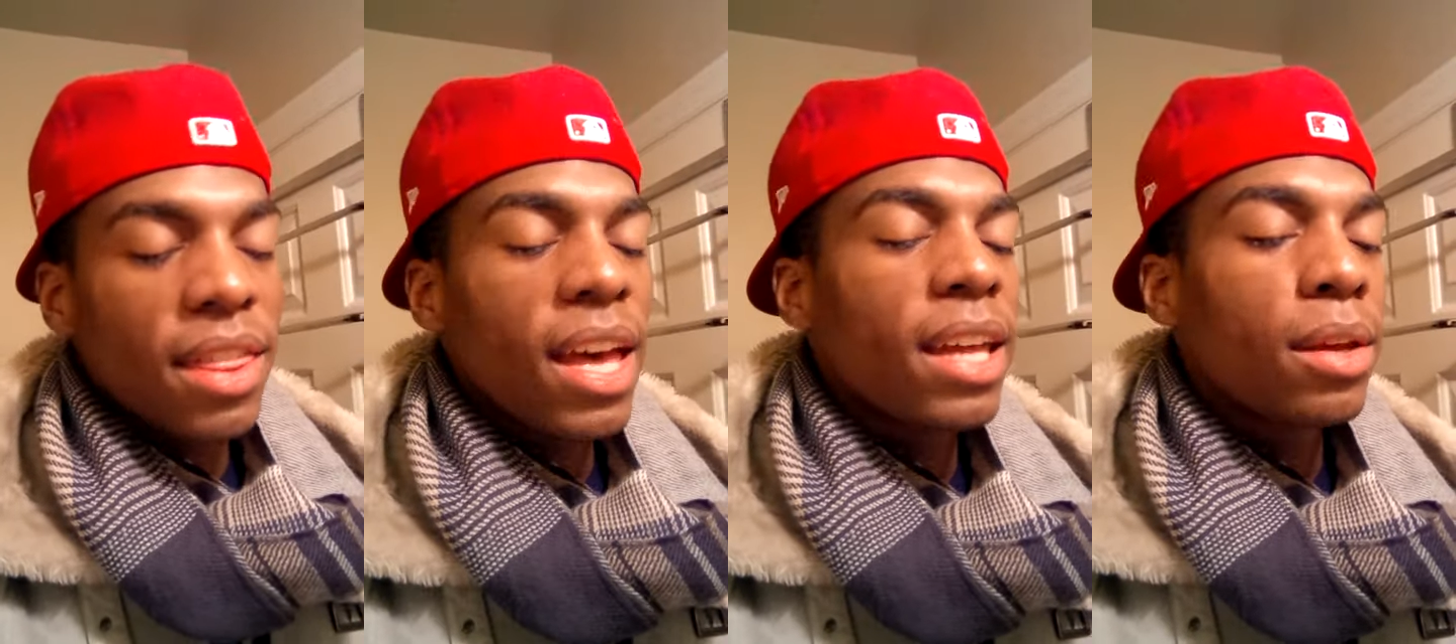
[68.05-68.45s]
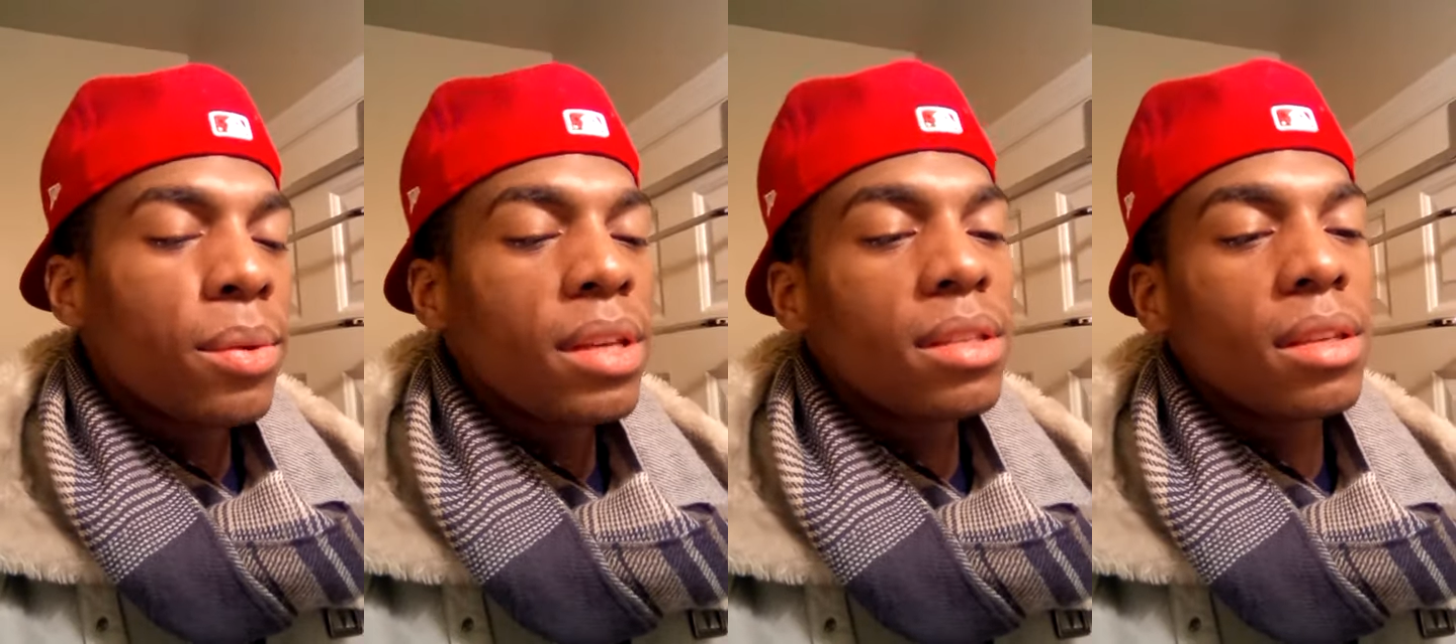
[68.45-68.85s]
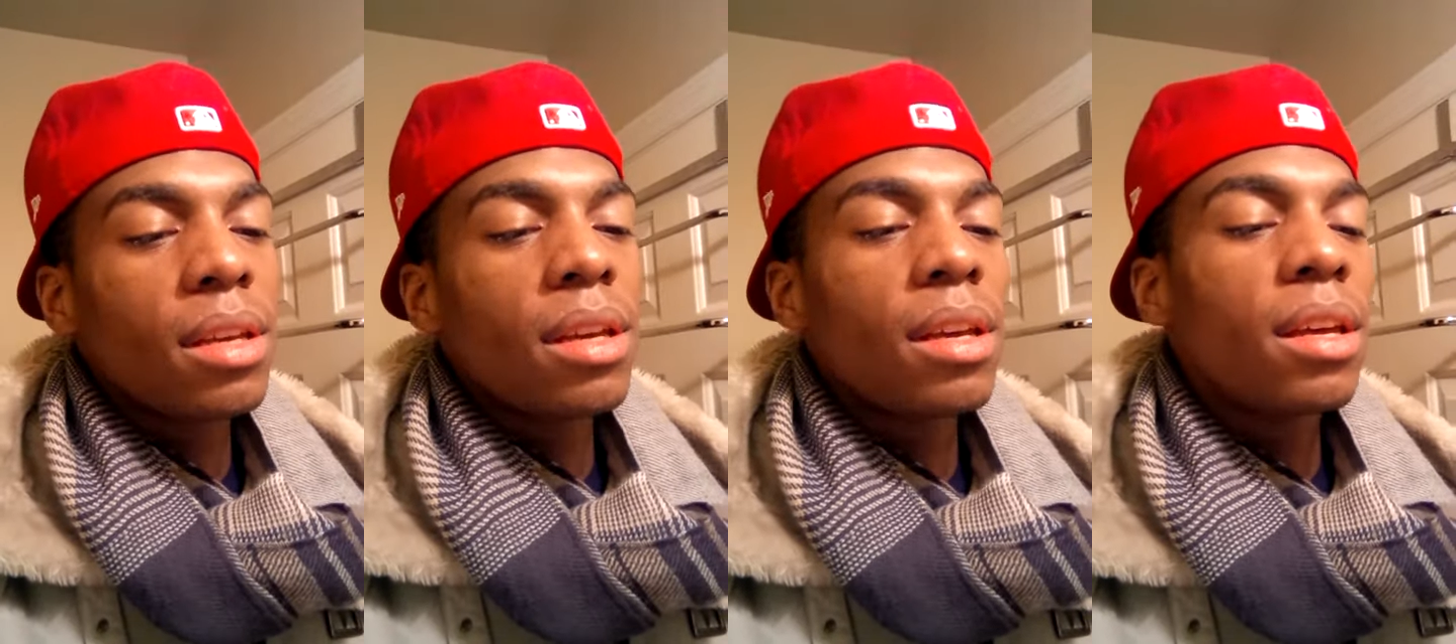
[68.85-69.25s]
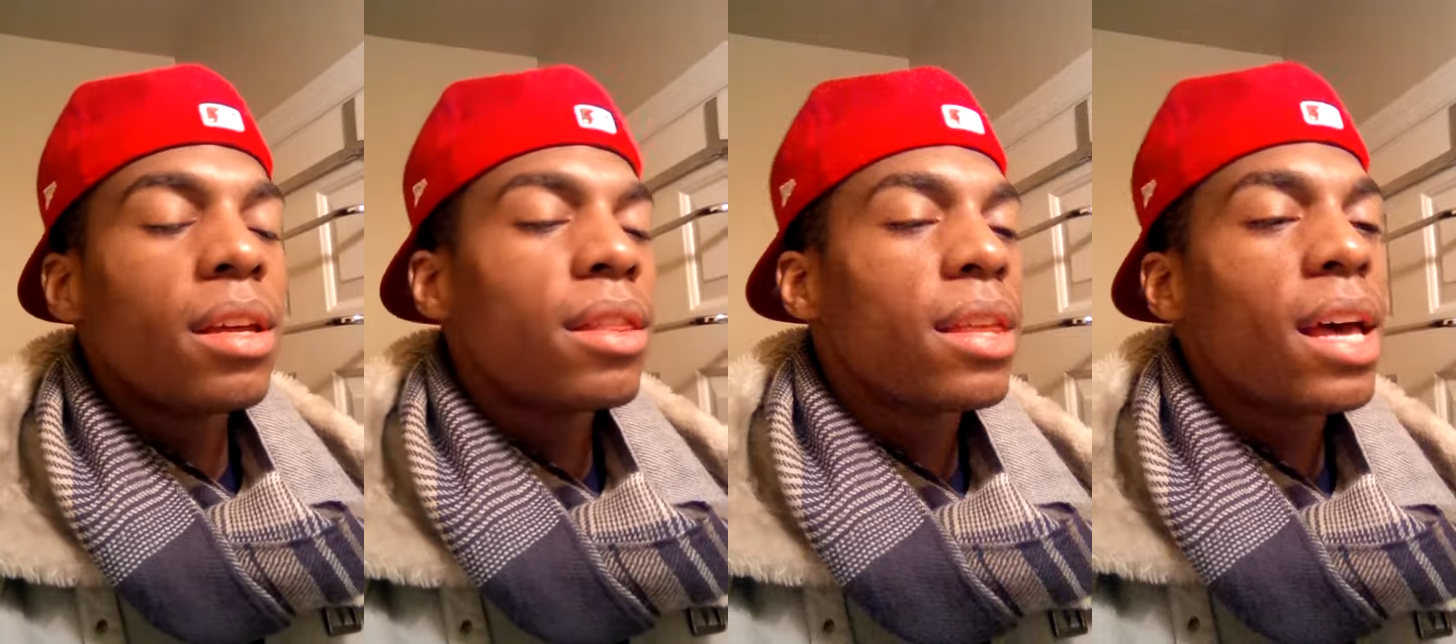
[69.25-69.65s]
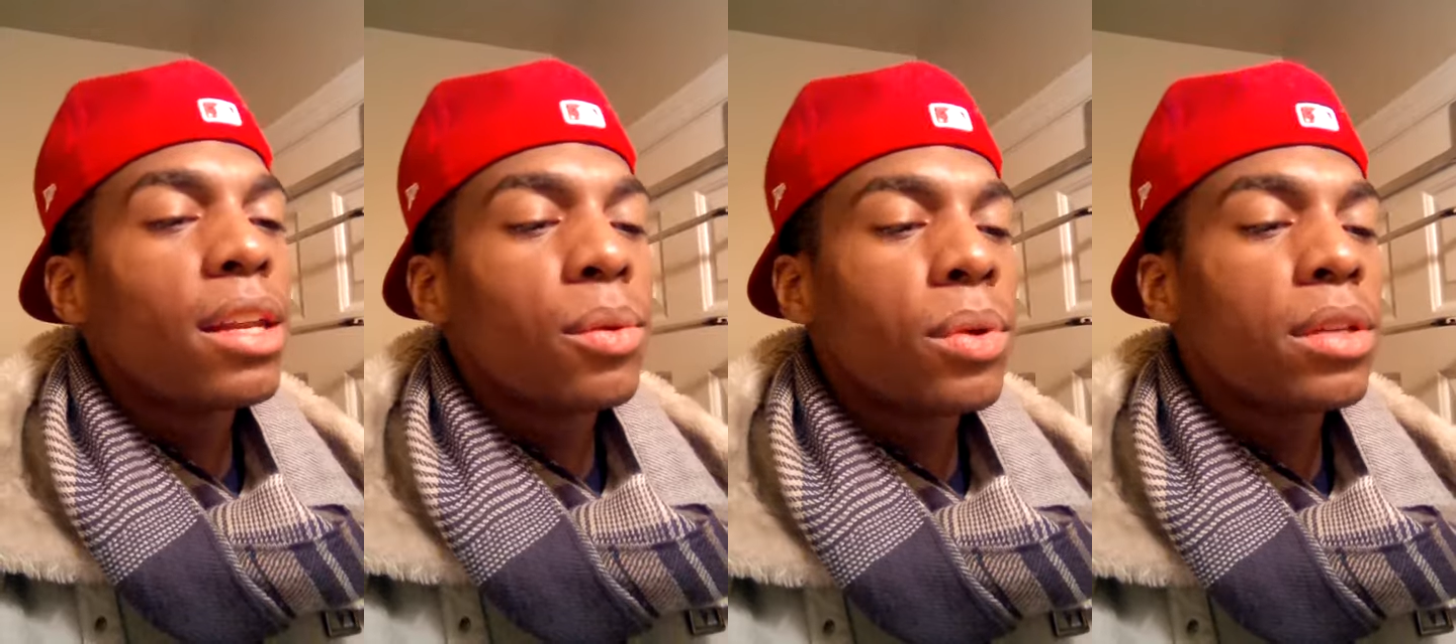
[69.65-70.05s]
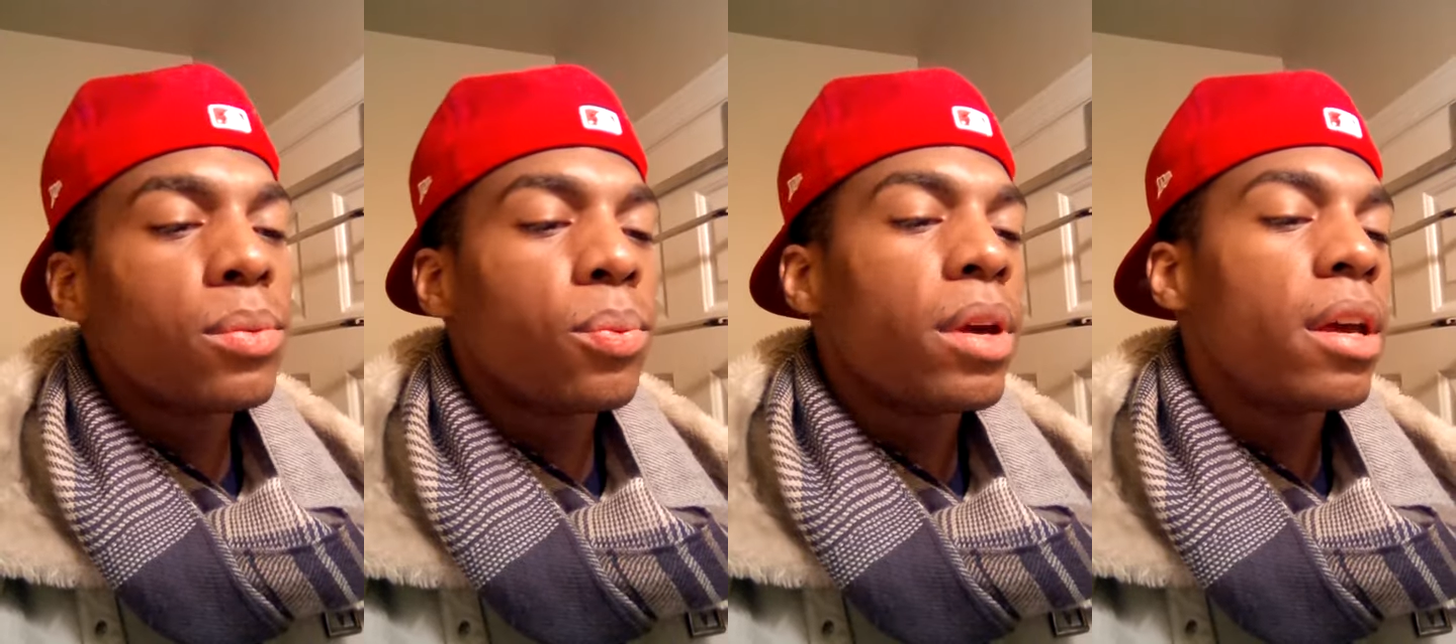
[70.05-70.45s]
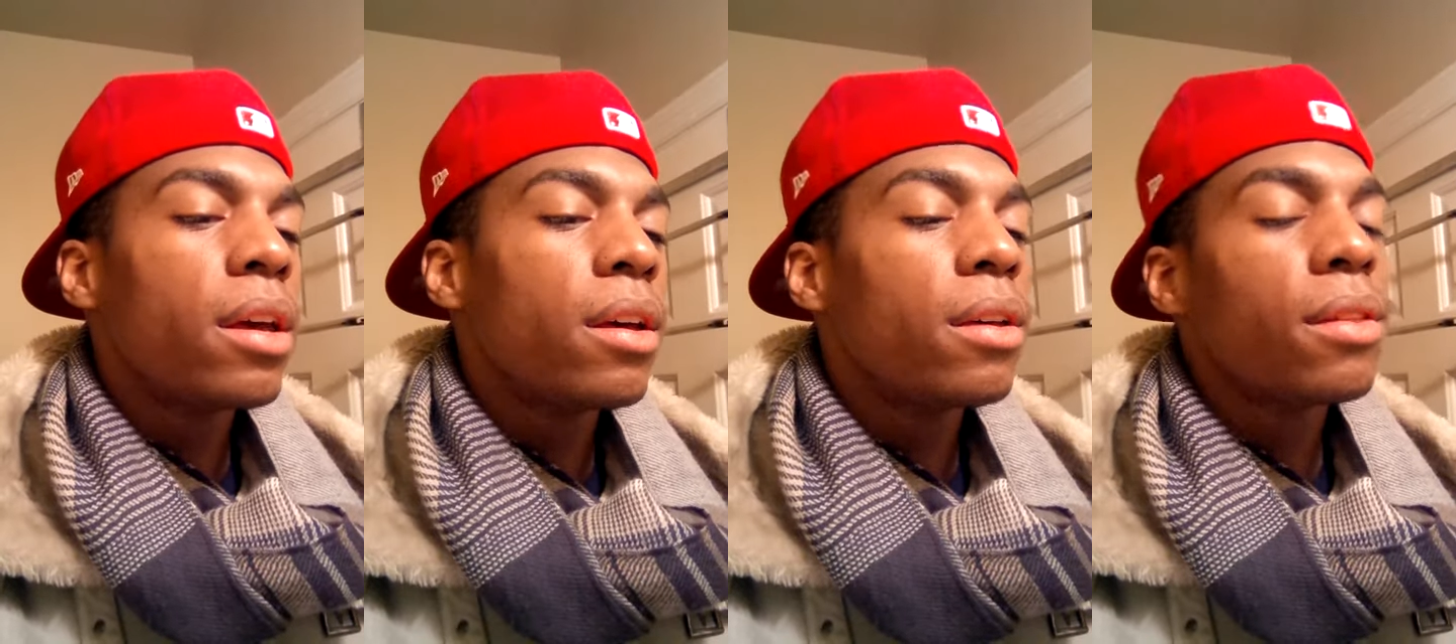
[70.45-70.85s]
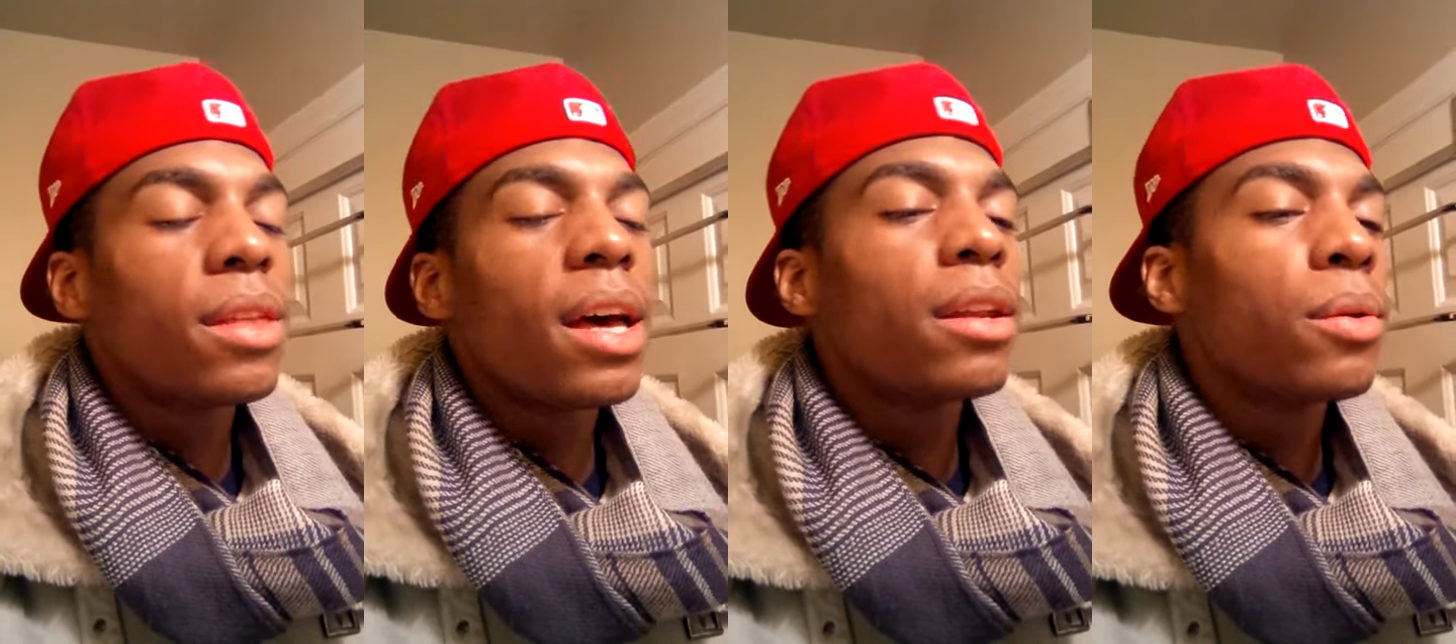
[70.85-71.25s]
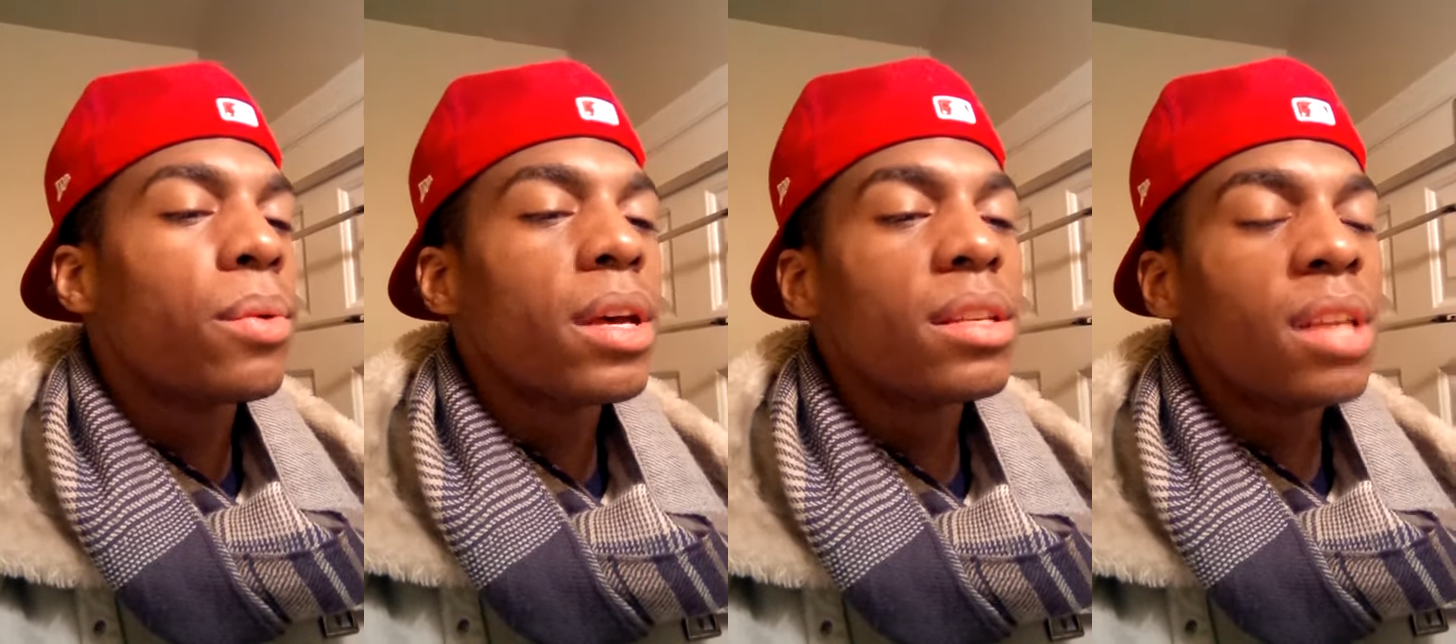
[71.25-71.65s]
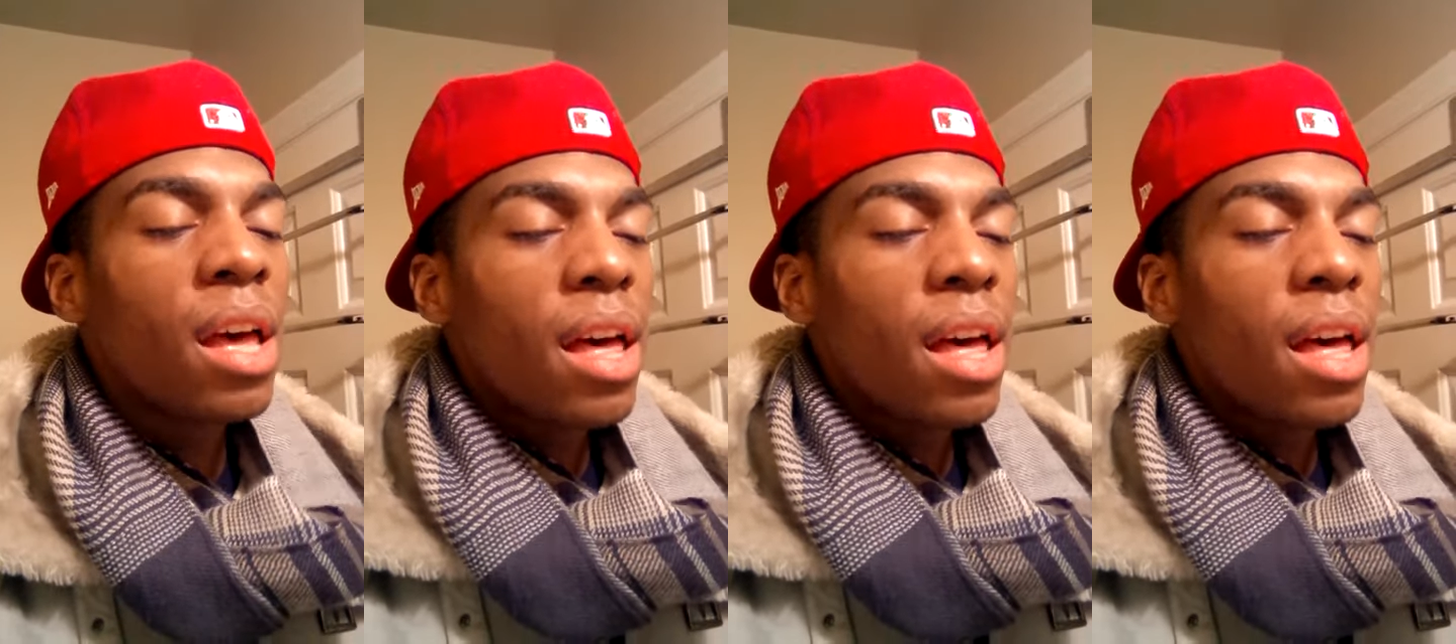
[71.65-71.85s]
Thought it was good, thought it was real, thought it was,